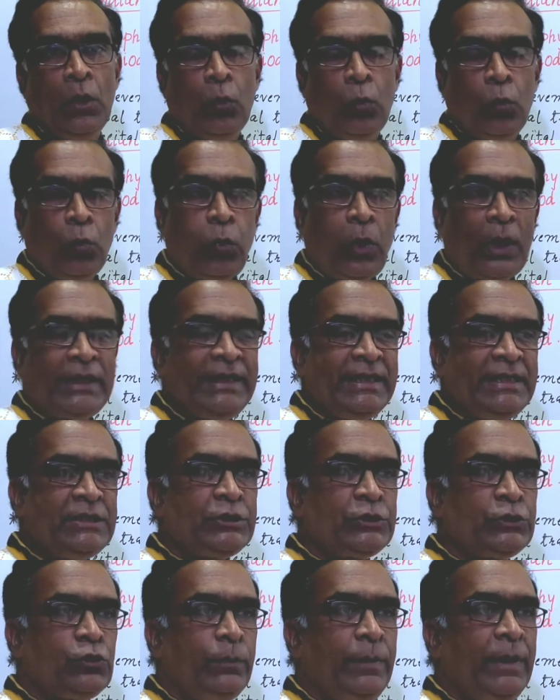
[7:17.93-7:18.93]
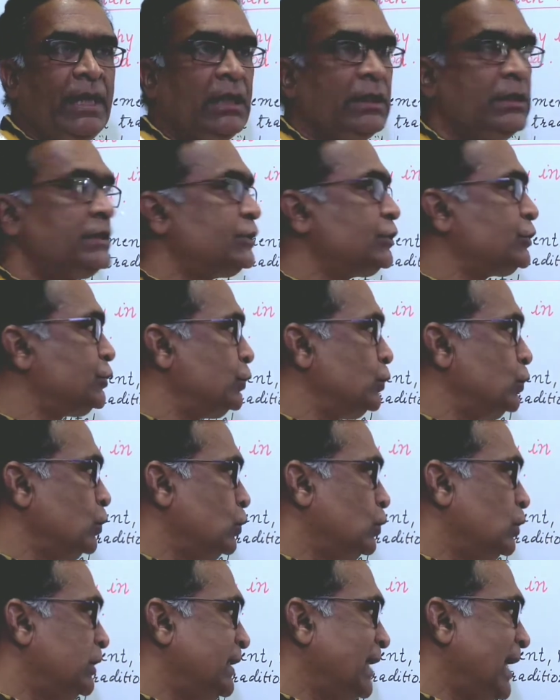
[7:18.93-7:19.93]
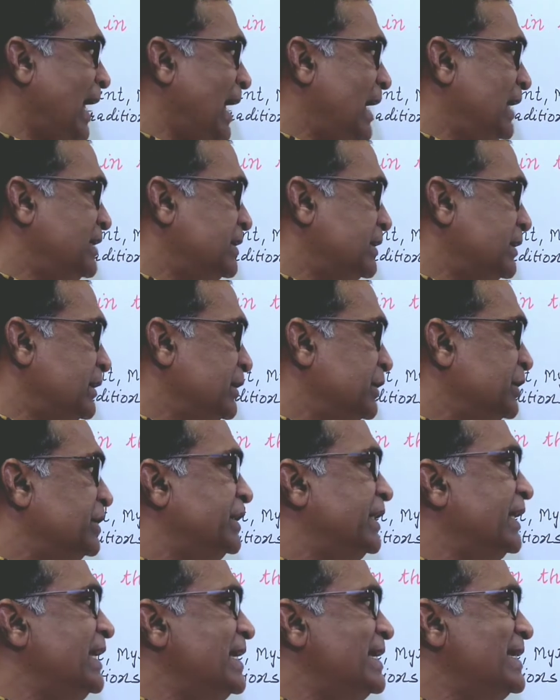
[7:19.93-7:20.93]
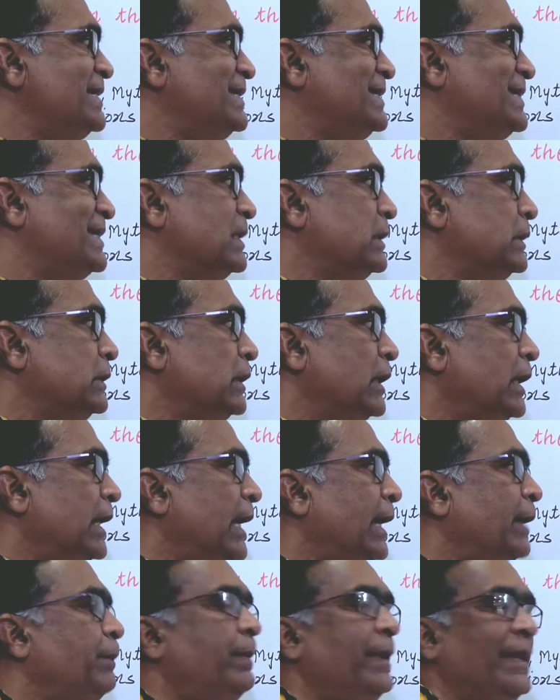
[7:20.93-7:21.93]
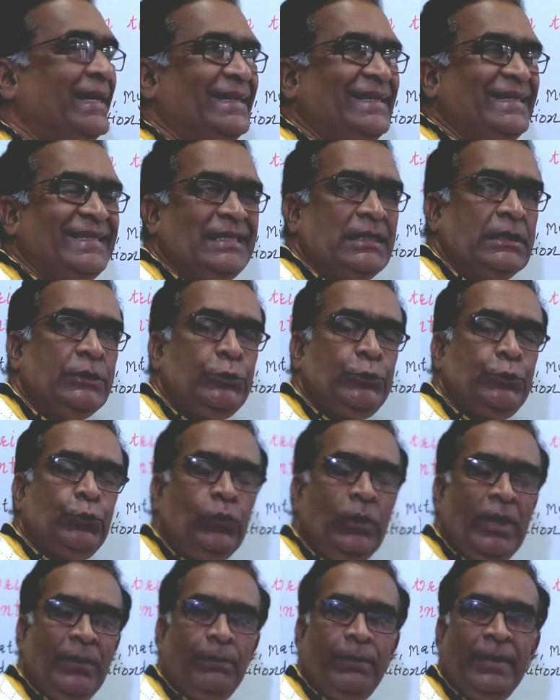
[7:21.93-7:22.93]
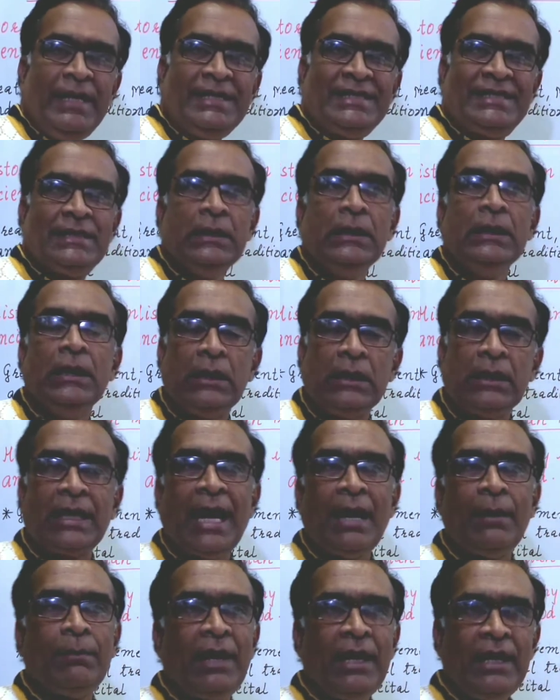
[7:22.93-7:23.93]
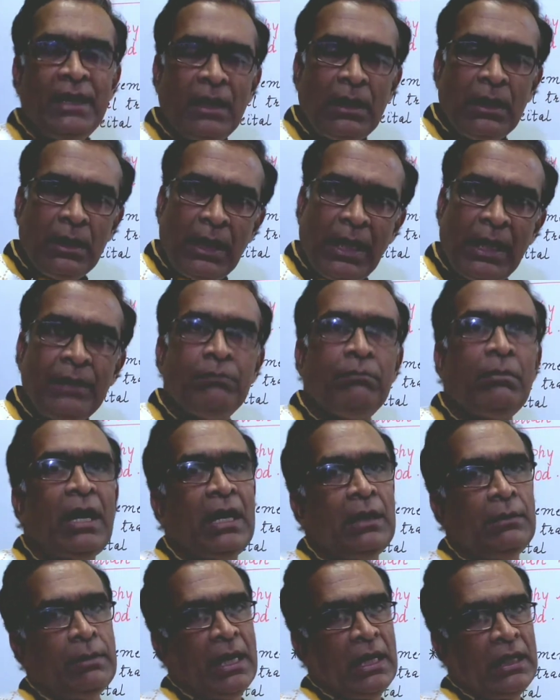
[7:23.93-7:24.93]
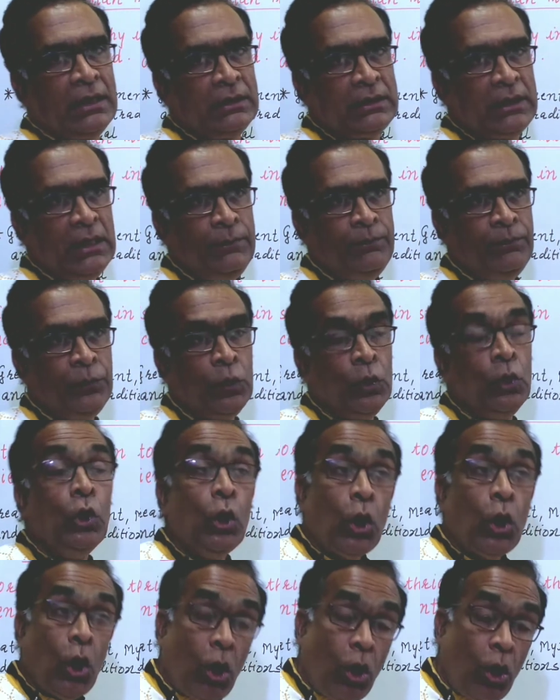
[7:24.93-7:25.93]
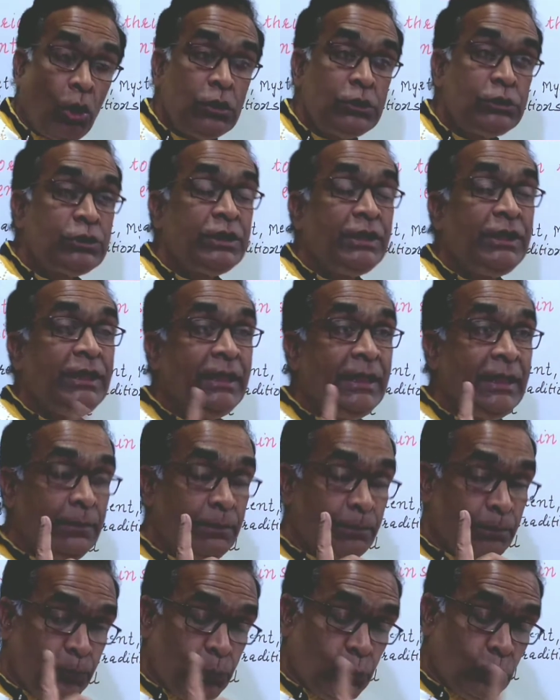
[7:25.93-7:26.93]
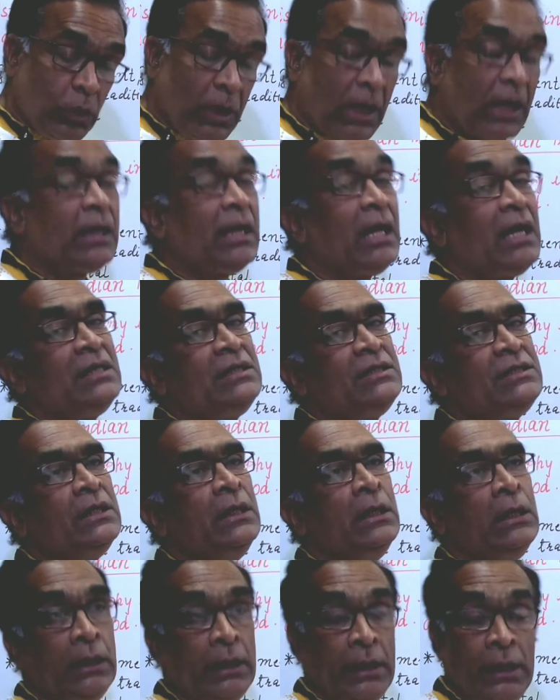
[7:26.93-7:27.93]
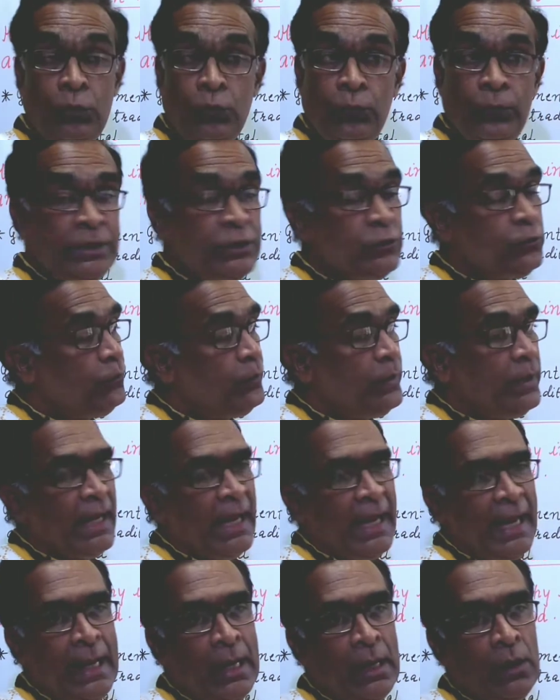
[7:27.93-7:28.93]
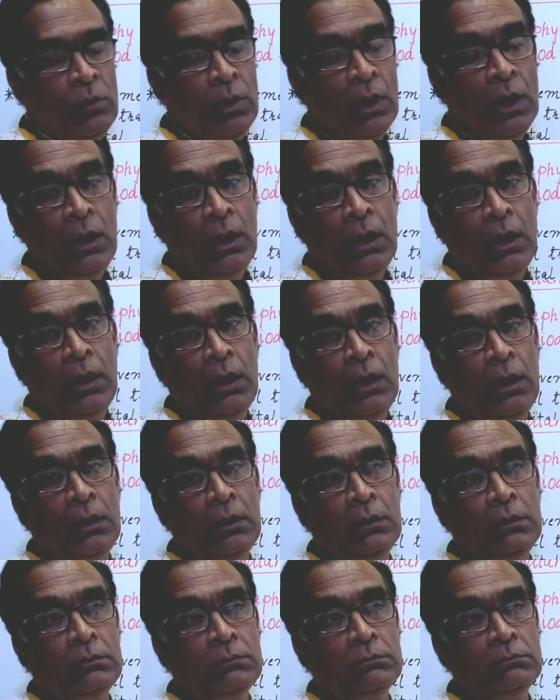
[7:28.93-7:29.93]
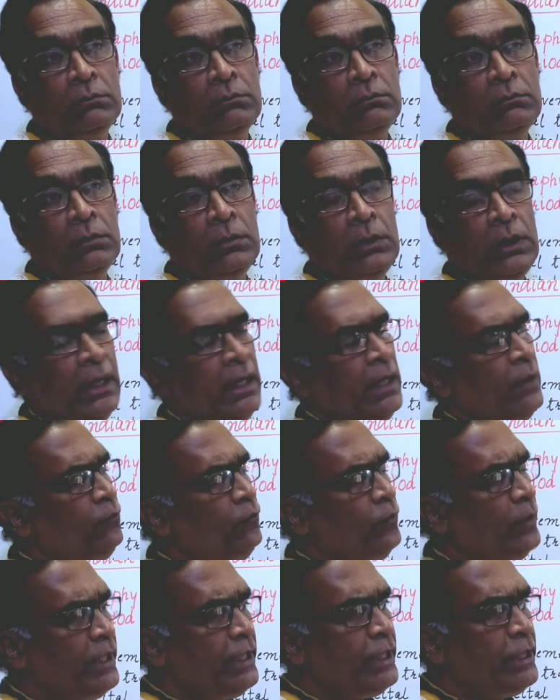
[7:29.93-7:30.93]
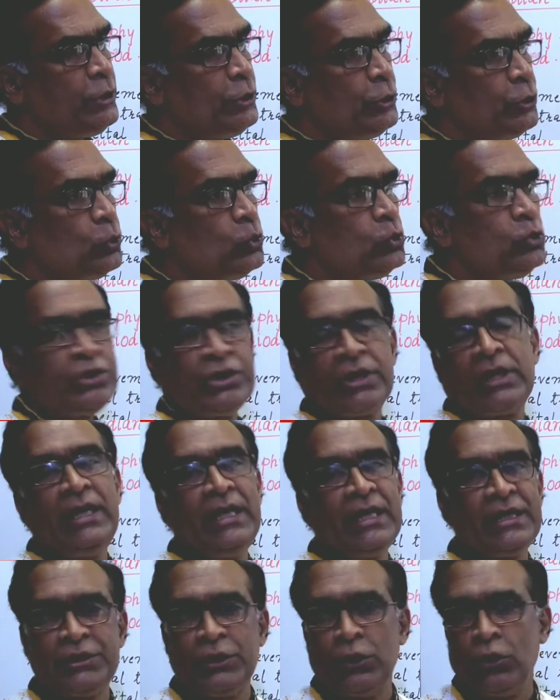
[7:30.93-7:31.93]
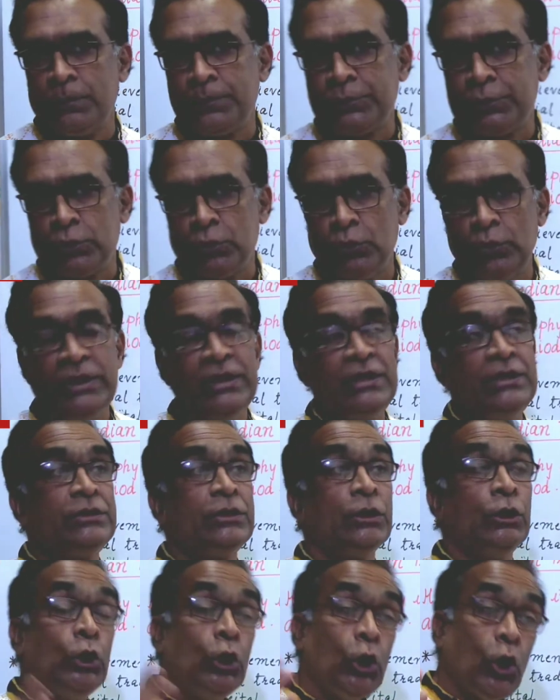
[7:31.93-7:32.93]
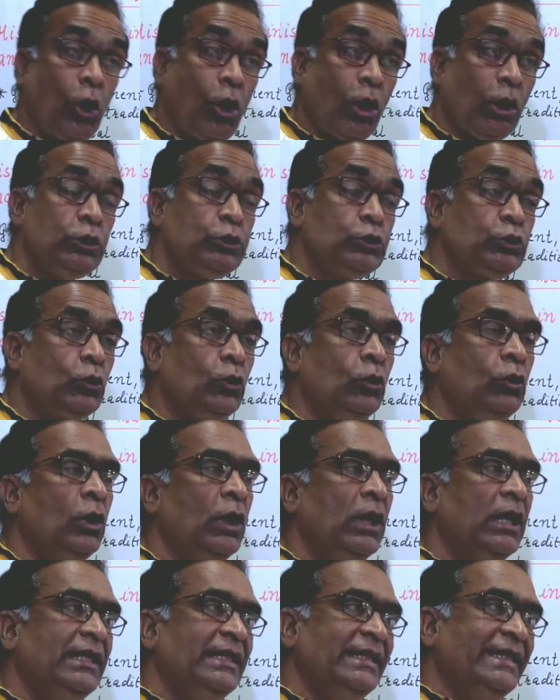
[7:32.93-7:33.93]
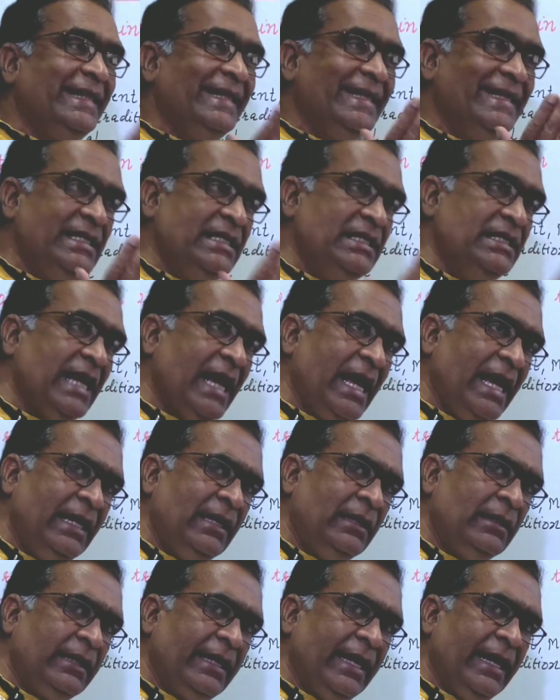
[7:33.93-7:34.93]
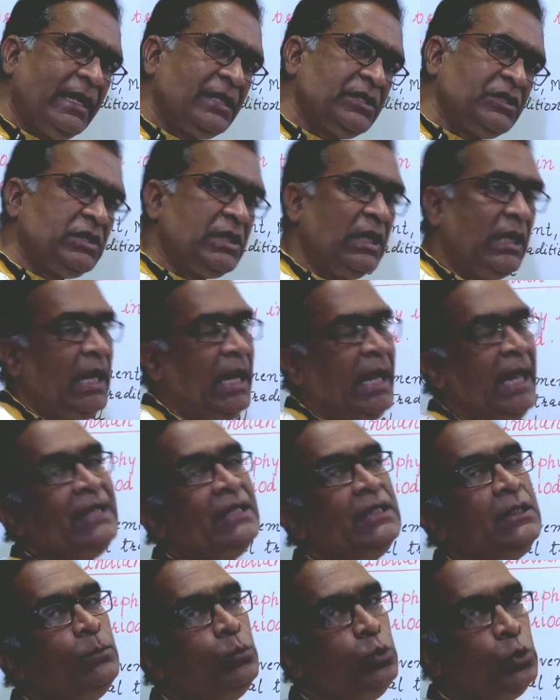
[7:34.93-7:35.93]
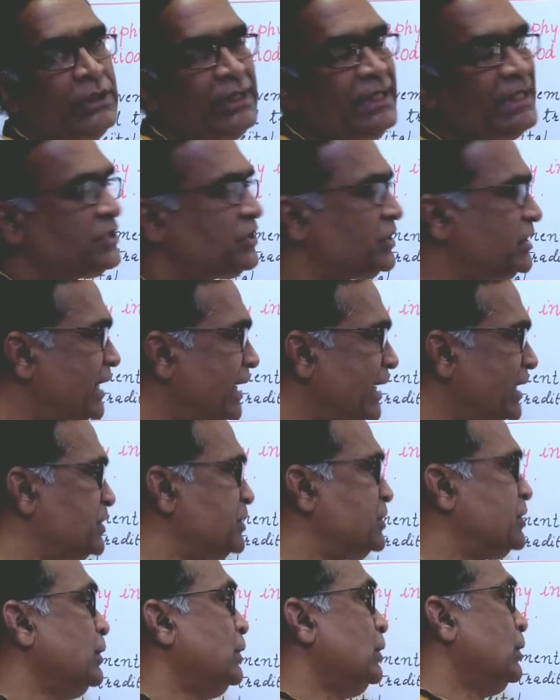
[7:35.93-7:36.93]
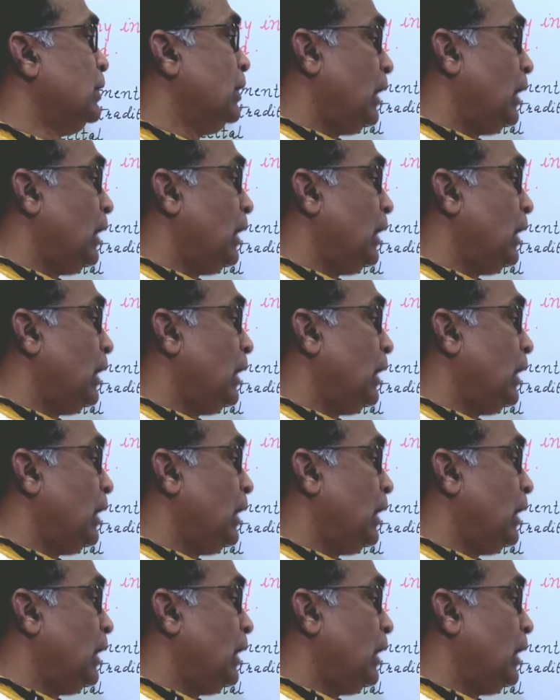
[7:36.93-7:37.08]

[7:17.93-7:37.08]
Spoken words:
what is to be understood that these epics, two epics, Ramayana and Mahabharata, also the Puranas, in which we have a very huge collection of stories, also the Jain text and the Buddhist text,